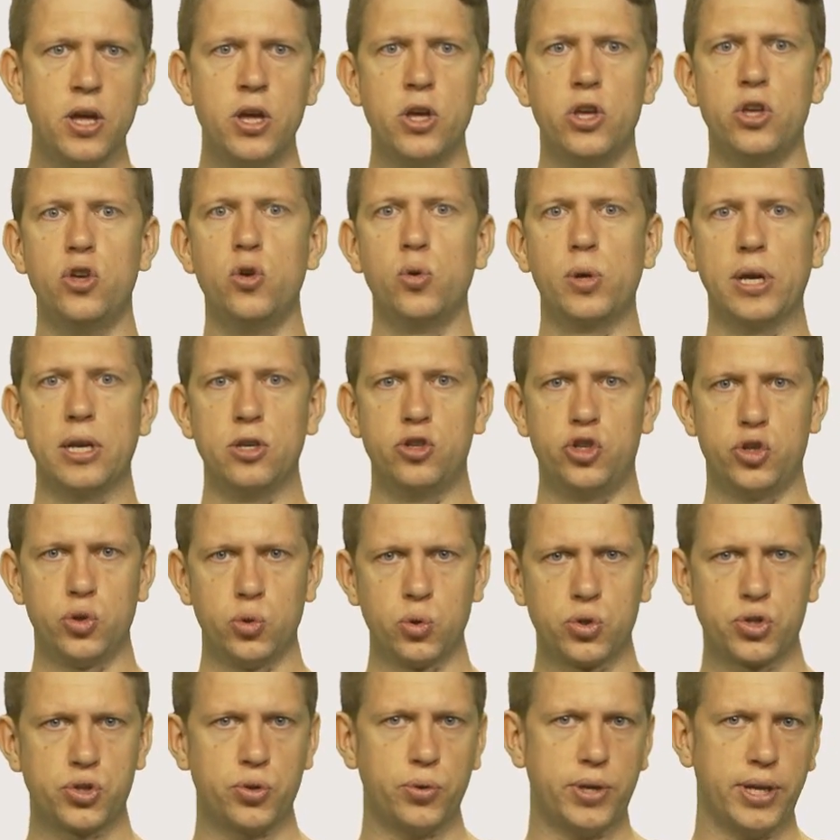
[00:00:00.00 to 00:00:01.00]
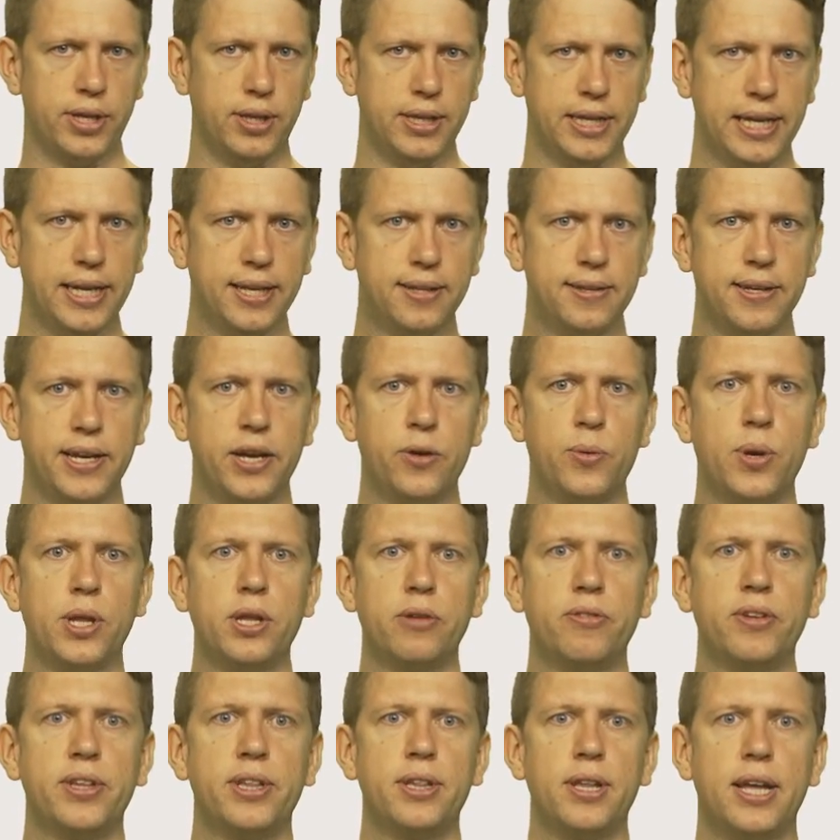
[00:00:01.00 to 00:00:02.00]
You can choose to delete
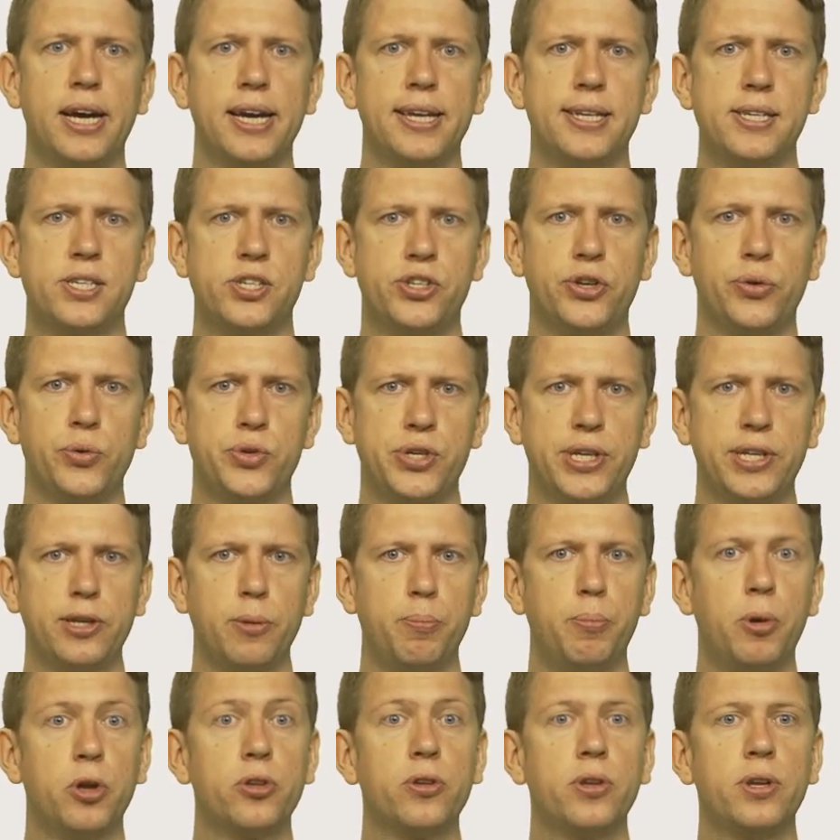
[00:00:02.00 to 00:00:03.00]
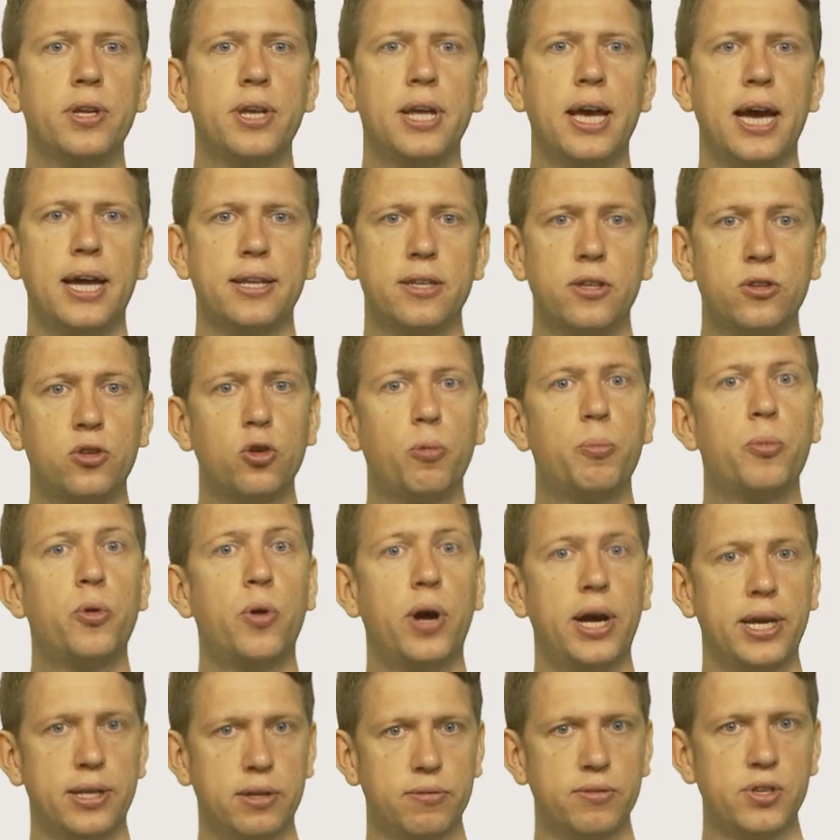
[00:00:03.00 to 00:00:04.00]
irrelevant lines using the button at the top
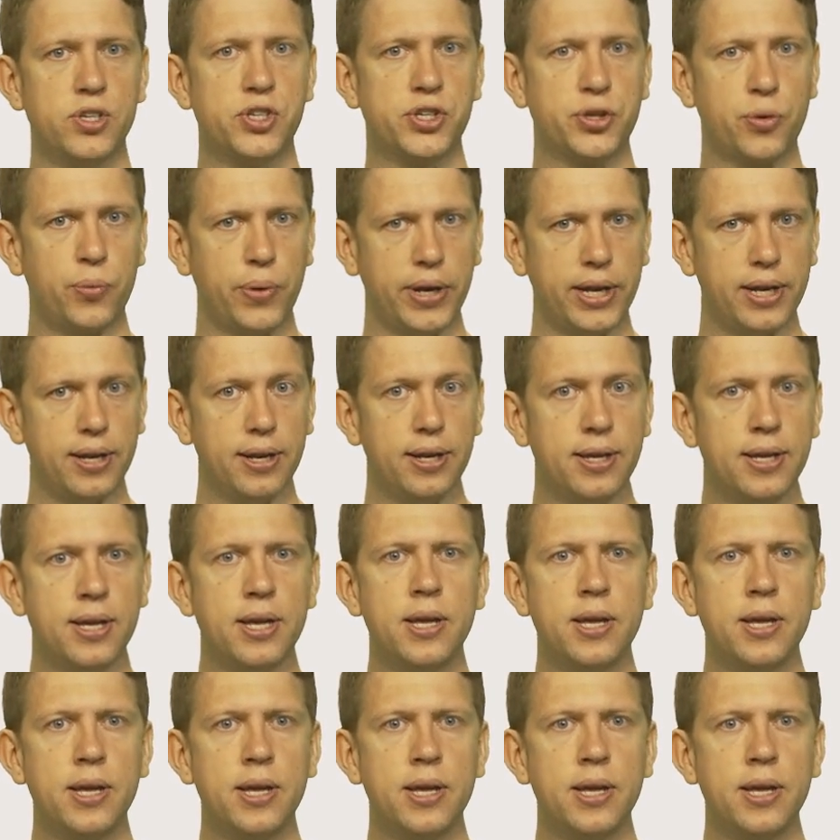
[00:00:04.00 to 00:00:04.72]
right of the screen,